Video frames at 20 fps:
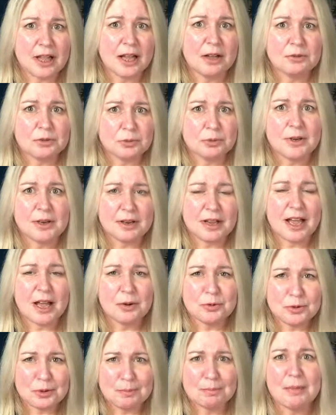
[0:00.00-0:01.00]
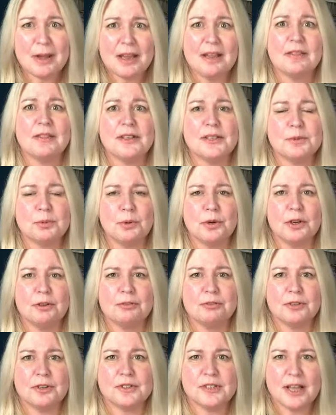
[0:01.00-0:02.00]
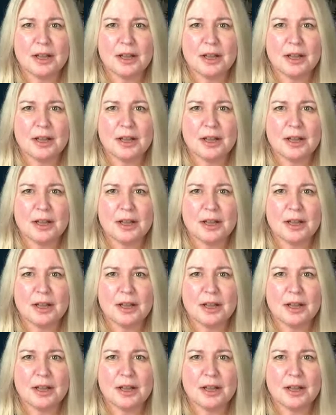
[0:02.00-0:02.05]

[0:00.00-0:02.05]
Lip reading: how do we make this work for us?